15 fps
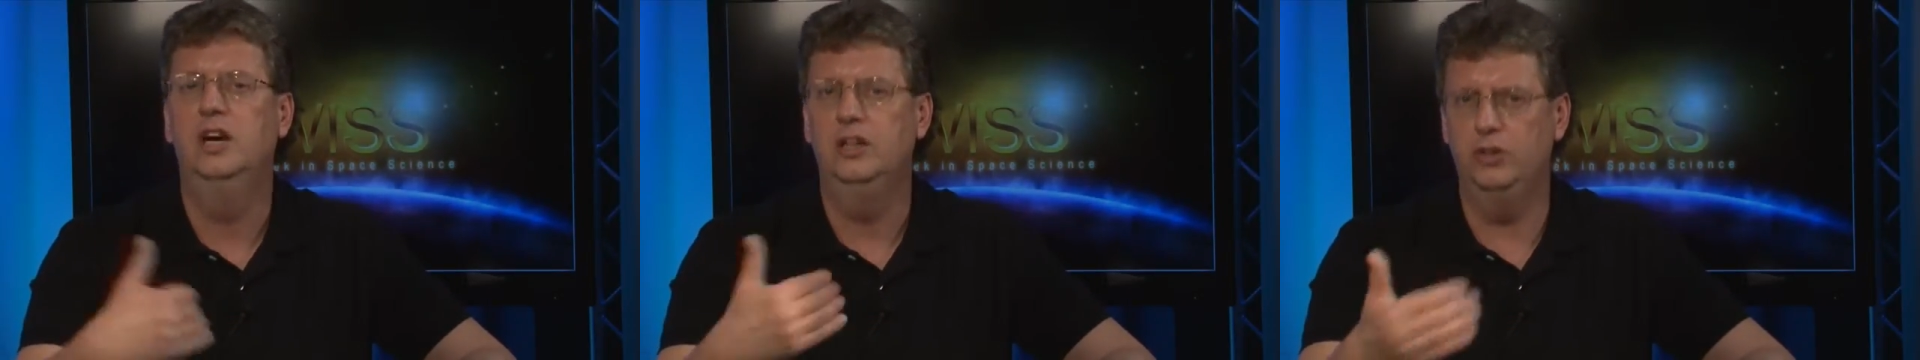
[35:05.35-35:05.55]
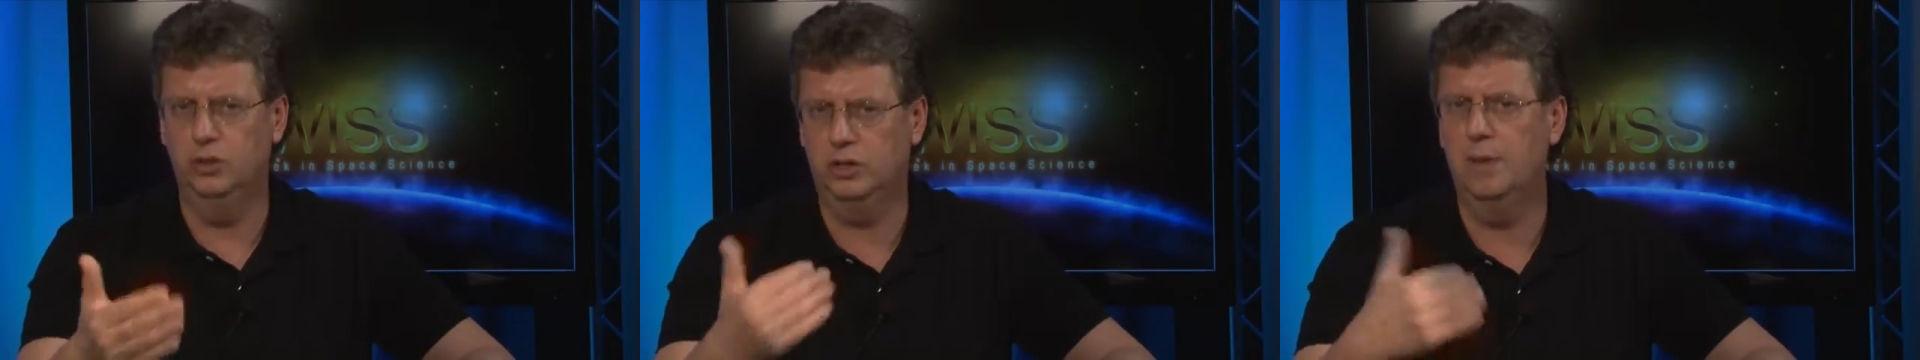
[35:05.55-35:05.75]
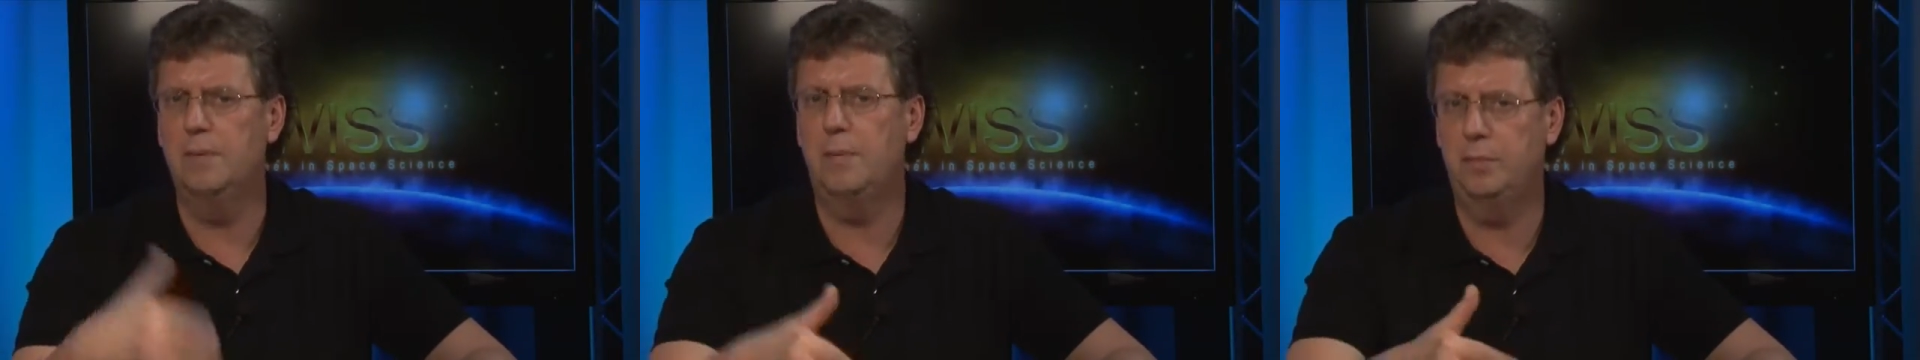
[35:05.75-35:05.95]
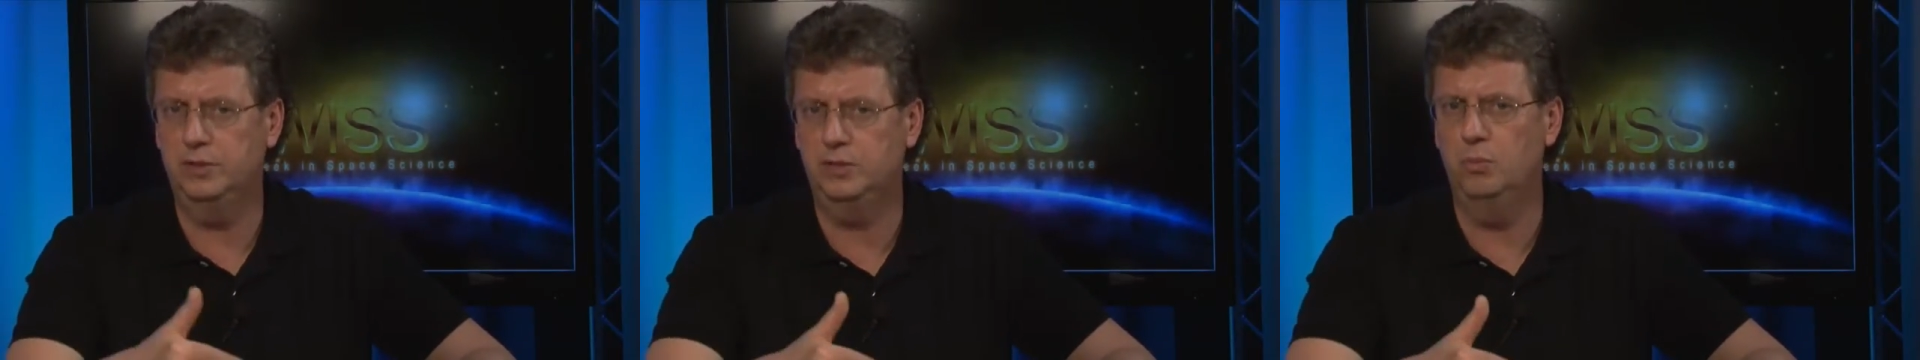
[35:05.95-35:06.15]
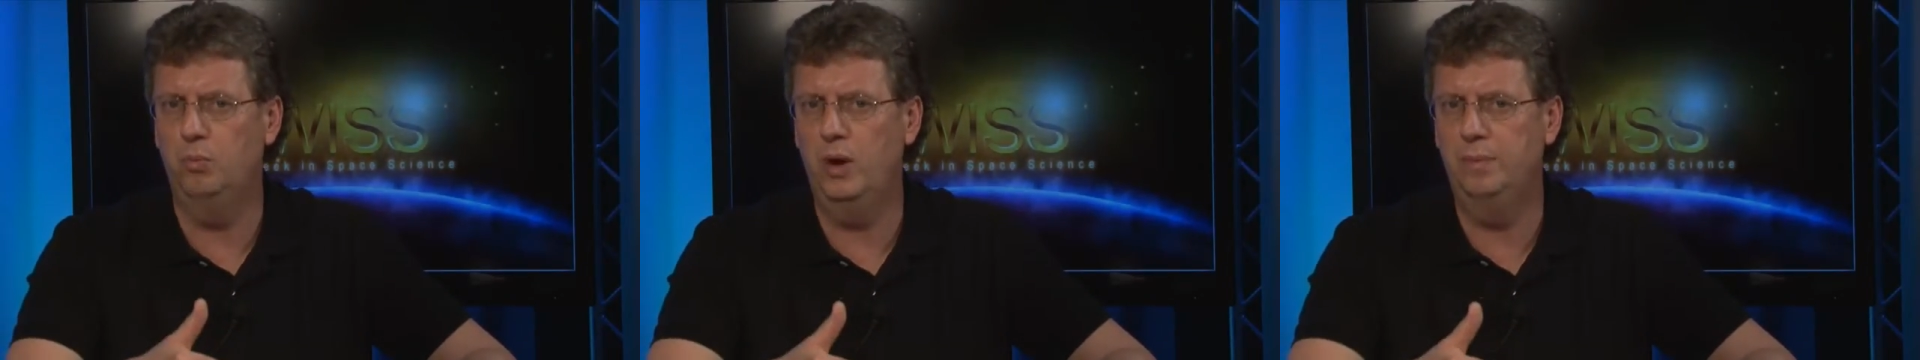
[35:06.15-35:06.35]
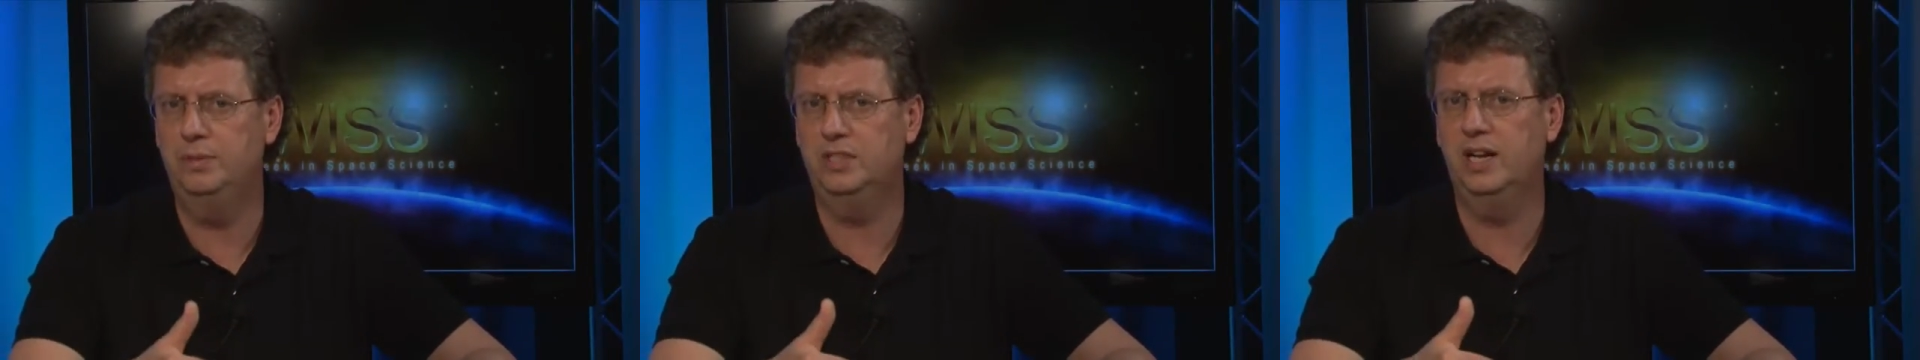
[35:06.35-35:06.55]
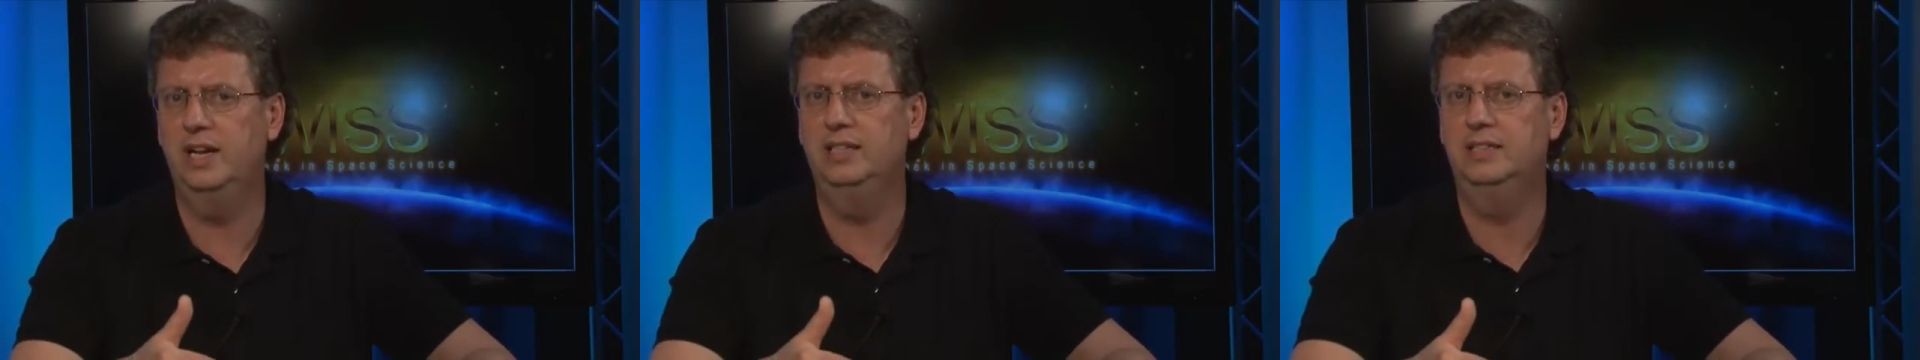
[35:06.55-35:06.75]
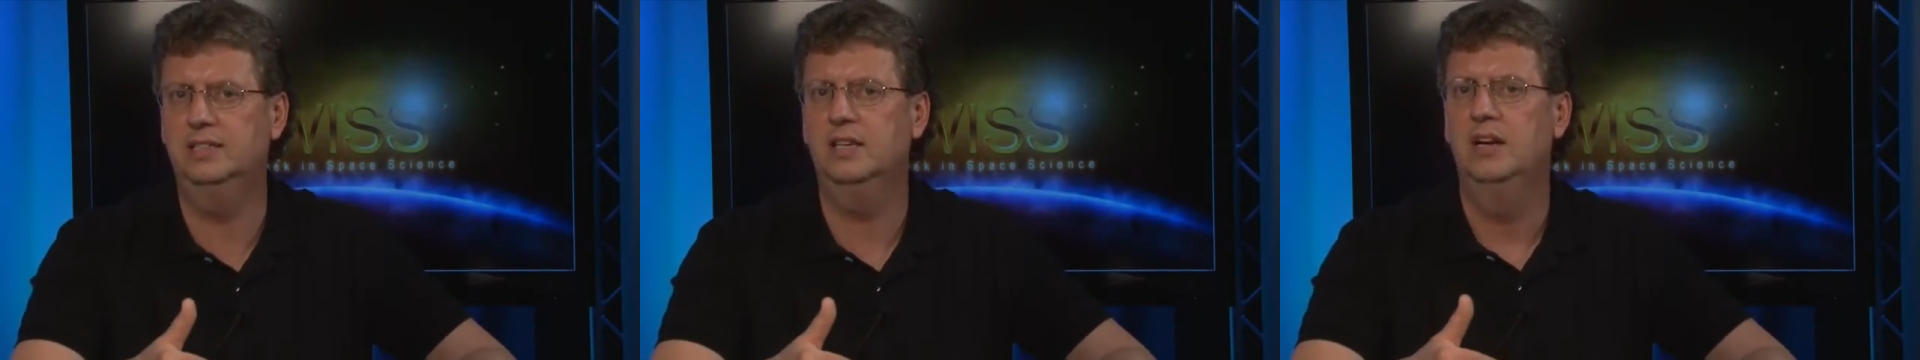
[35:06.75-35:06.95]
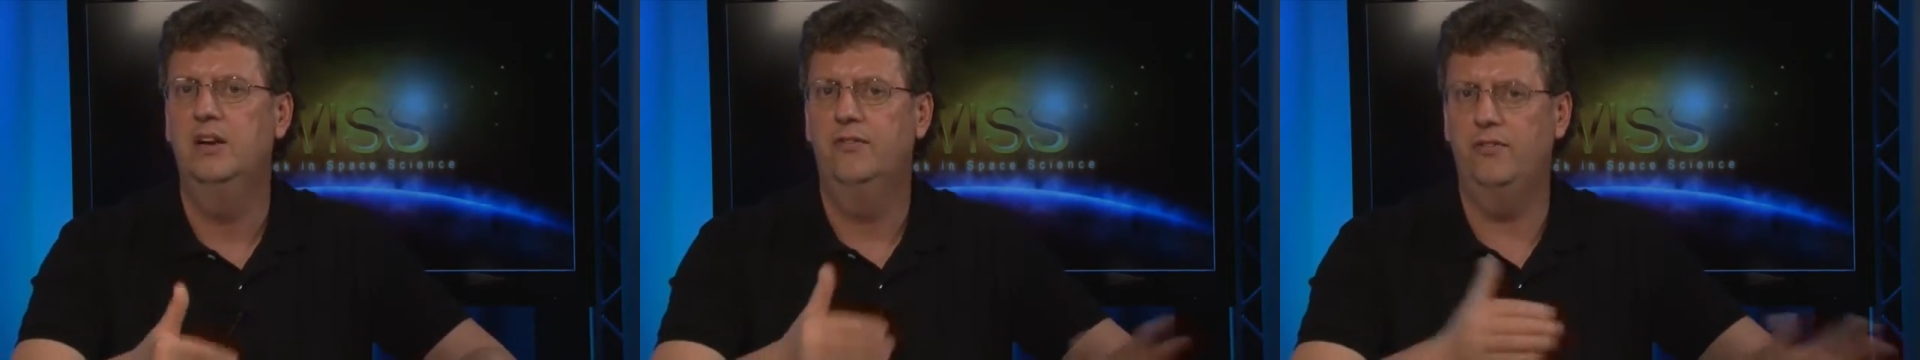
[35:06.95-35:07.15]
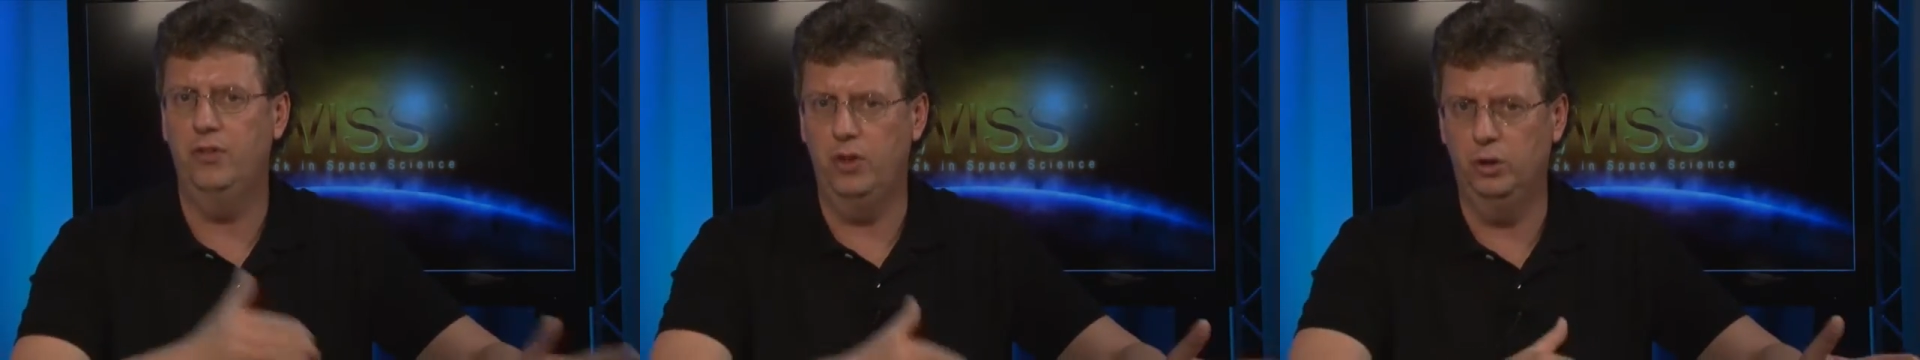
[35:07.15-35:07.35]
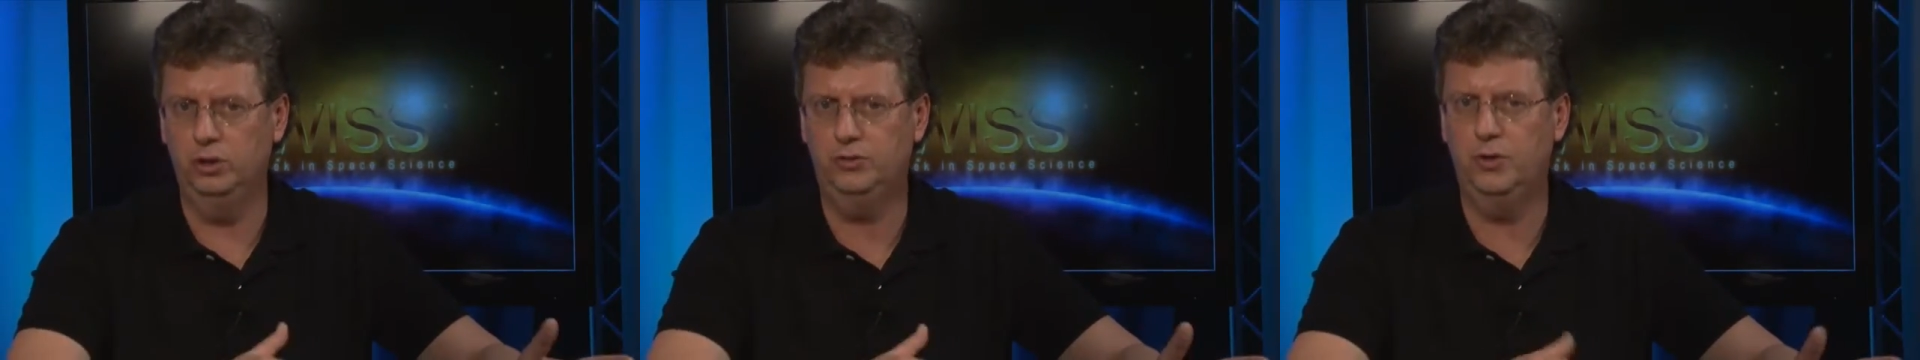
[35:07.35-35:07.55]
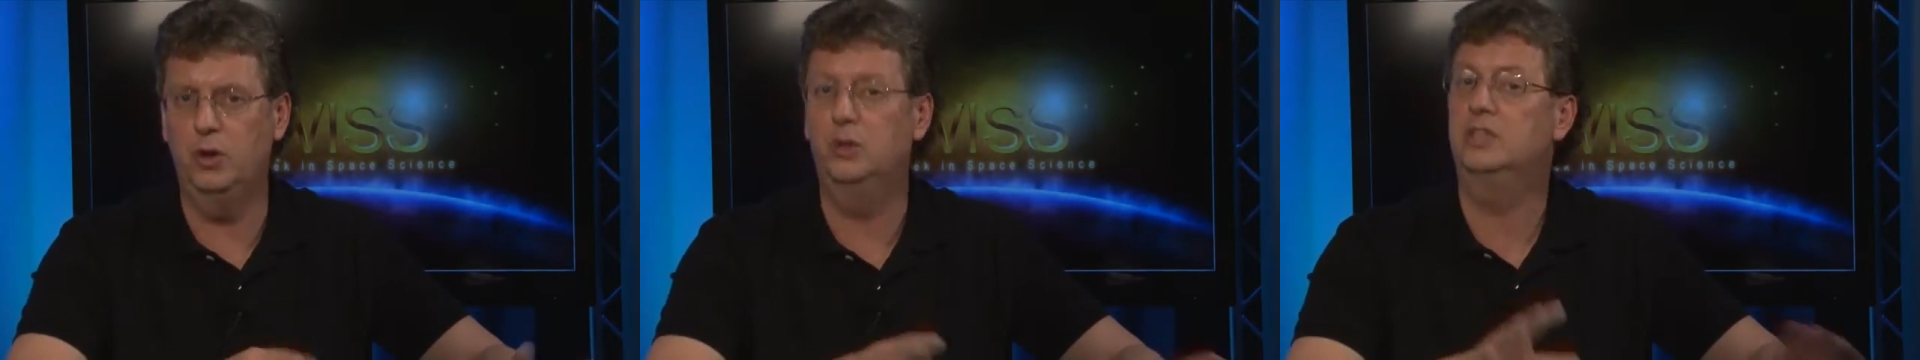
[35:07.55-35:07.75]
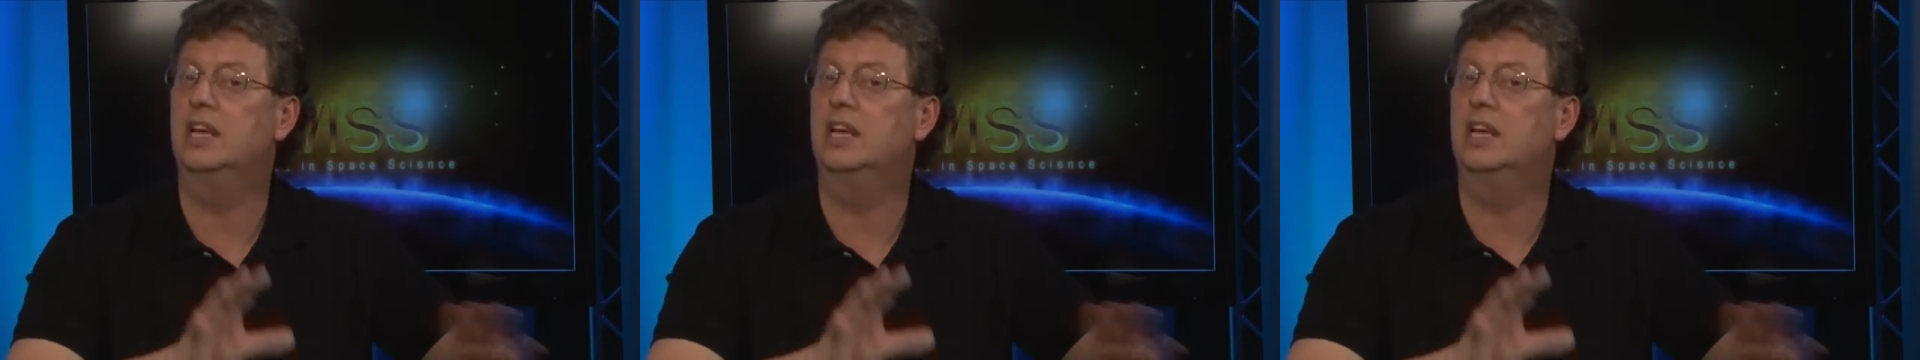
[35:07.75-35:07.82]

you'll come up with some websites for those folks,